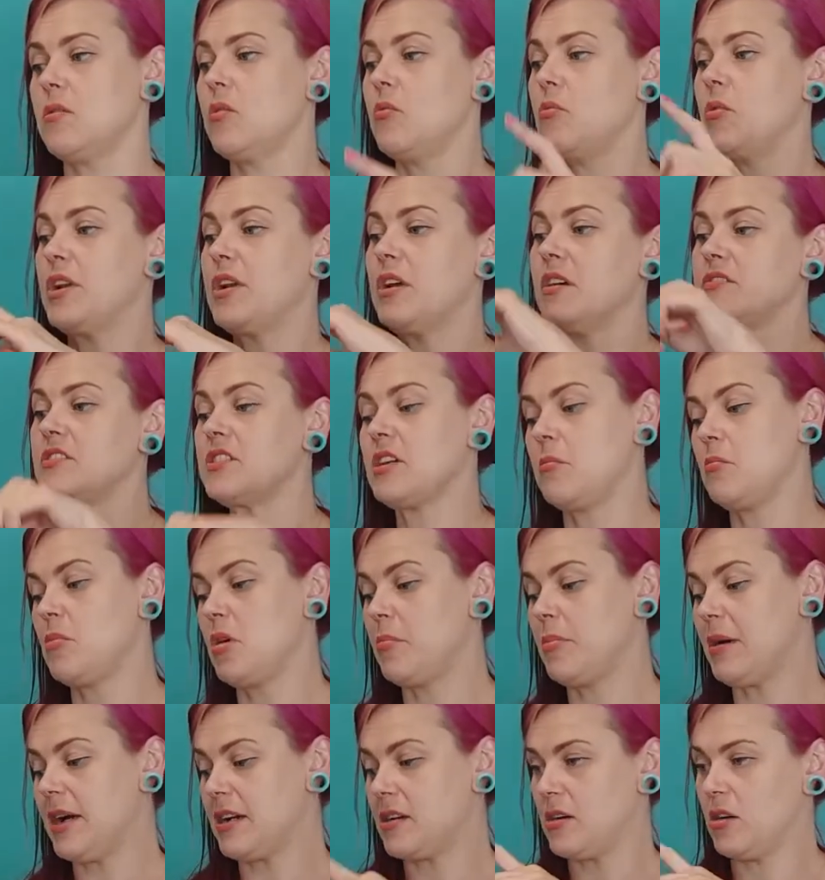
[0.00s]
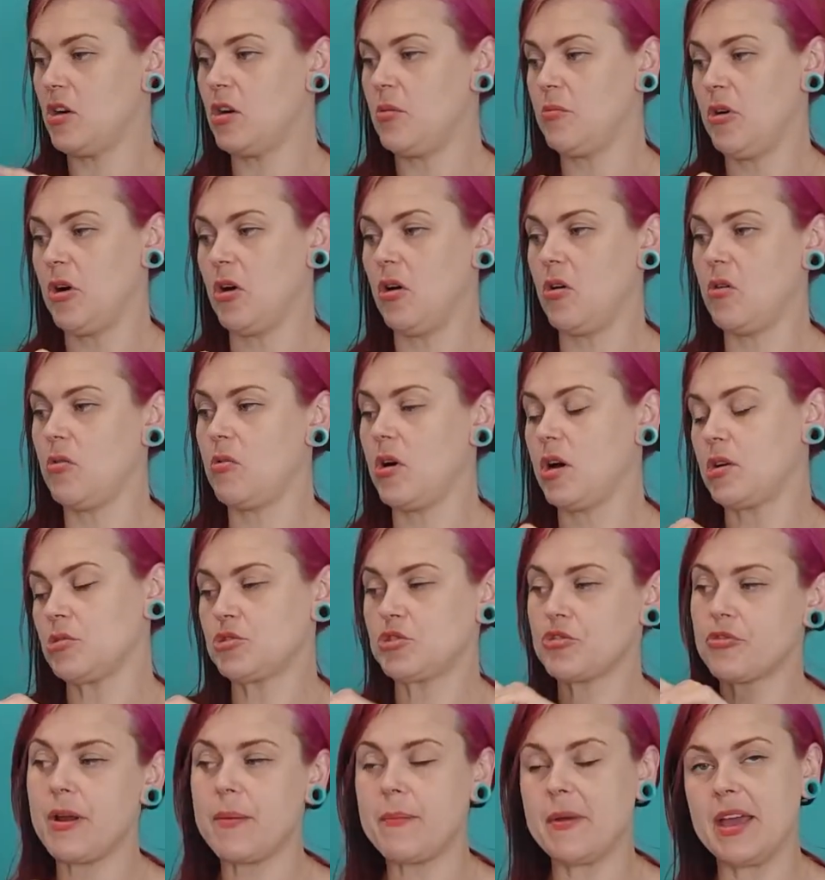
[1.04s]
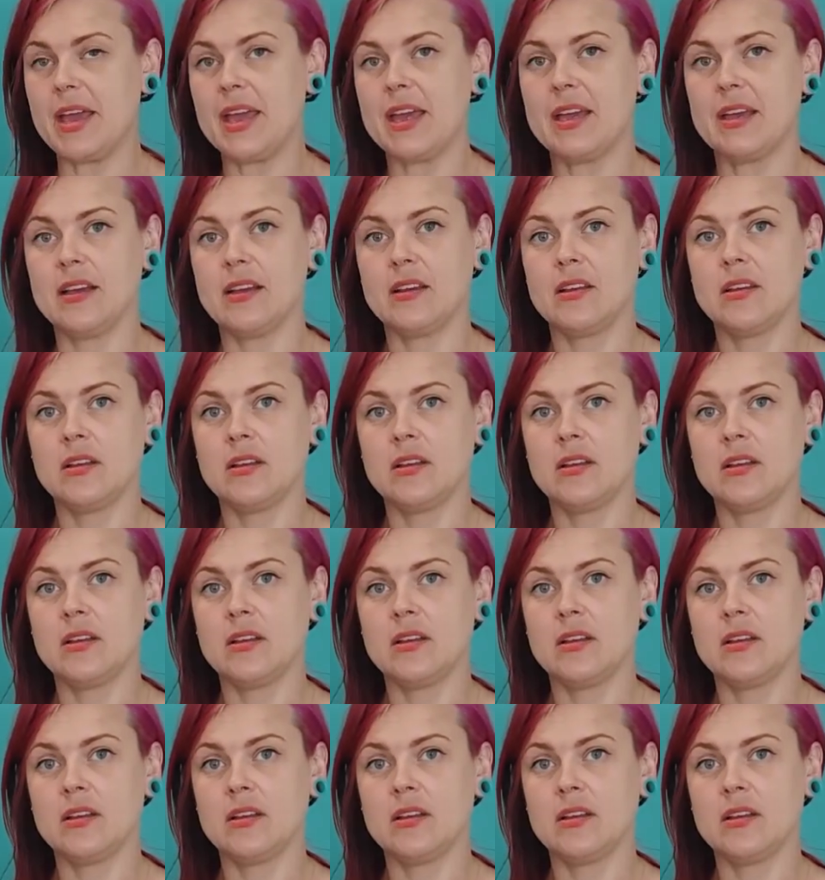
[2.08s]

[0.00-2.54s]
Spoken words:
when I've done my back armhole, I'll trim it.